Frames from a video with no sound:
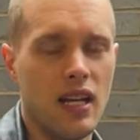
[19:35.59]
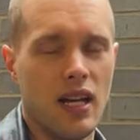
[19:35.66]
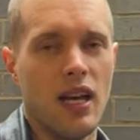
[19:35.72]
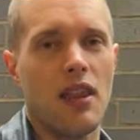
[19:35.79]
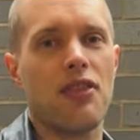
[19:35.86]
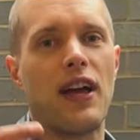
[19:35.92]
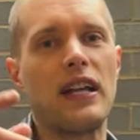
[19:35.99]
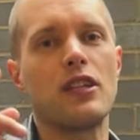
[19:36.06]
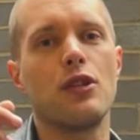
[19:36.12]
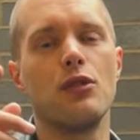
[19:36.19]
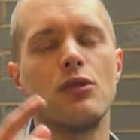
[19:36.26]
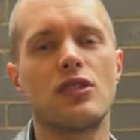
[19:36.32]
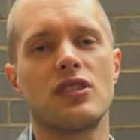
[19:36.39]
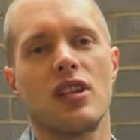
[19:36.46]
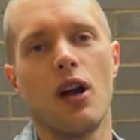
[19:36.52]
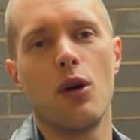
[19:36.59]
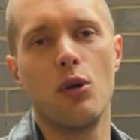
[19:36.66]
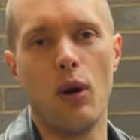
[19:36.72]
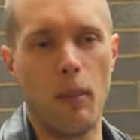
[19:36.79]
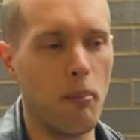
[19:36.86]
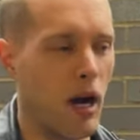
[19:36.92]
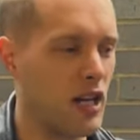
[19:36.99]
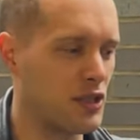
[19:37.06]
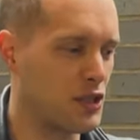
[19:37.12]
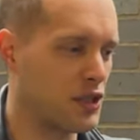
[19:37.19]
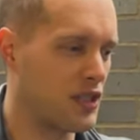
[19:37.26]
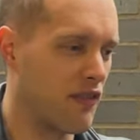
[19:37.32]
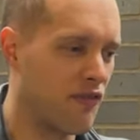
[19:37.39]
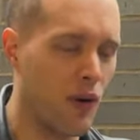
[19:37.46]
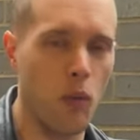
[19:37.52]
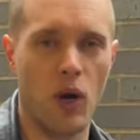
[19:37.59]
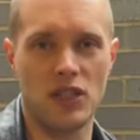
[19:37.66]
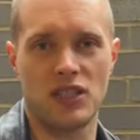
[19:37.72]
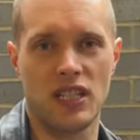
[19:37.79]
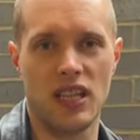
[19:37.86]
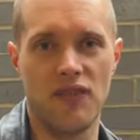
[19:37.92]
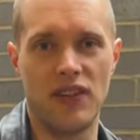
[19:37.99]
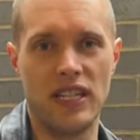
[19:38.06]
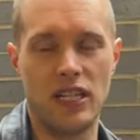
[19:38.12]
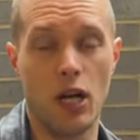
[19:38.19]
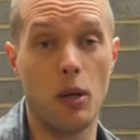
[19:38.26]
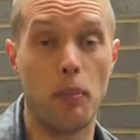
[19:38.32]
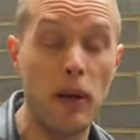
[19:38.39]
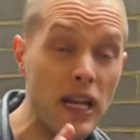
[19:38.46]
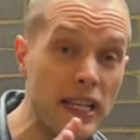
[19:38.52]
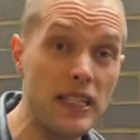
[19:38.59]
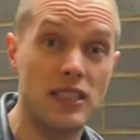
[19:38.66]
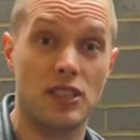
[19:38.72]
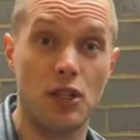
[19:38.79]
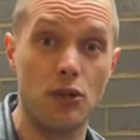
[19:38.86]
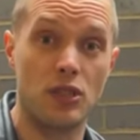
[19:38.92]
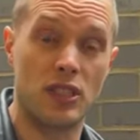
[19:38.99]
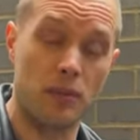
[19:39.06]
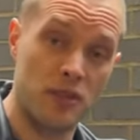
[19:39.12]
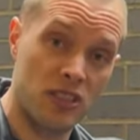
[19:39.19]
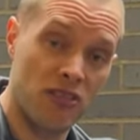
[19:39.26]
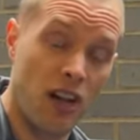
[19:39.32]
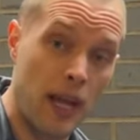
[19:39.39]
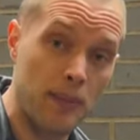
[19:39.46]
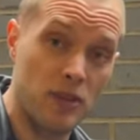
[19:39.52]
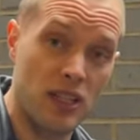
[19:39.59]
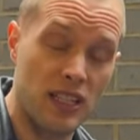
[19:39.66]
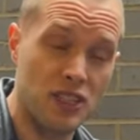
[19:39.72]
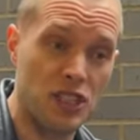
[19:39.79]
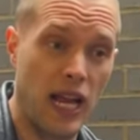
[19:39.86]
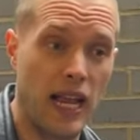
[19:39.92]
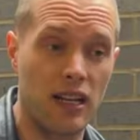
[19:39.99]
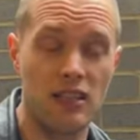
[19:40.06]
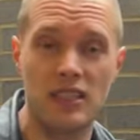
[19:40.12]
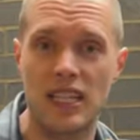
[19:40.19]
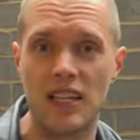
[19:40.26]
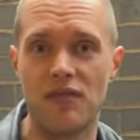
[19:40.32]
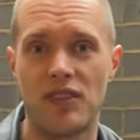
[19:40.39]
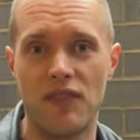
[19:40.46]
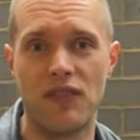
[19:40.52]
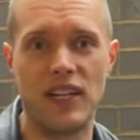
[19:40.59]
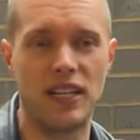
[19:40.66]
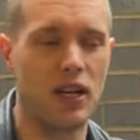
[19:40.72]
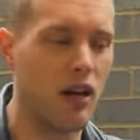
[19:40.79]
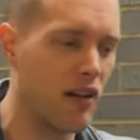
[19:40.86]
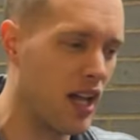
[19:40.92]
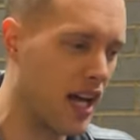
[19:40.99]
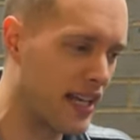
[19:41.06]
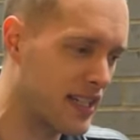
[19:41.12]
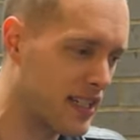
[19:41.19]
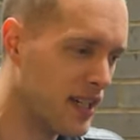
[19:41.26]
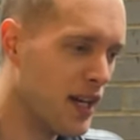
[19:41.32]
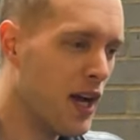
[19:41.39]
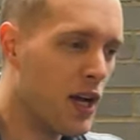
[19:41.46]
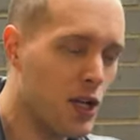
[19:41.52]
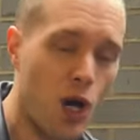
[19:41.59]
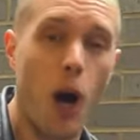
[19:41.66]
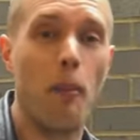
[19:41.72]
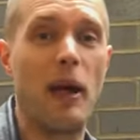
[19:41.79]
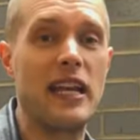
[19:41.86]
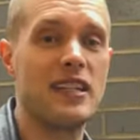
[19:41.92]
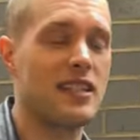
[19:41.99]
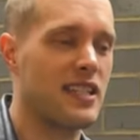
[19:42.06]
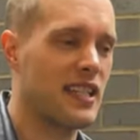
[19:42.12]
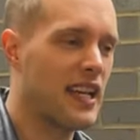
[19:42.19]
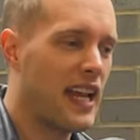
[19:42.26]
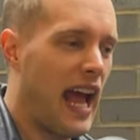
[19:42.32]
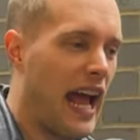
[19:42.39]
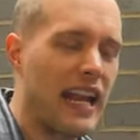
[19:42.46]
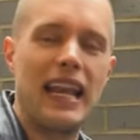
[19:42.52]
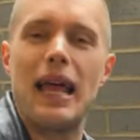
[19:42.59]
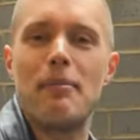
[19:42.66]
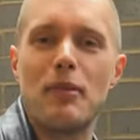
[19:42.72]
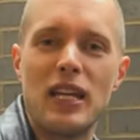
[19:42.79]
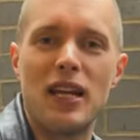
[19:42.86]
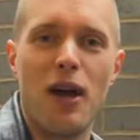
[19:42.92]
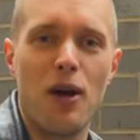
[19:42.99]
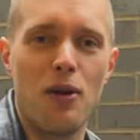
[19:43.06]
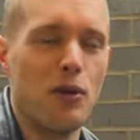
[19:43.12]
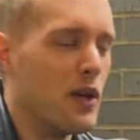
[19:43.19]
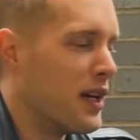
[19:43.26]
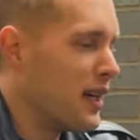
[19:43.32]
Thank you so much for watching the video. Please do subscribe to the channel, give the video a like, comment, and let me know,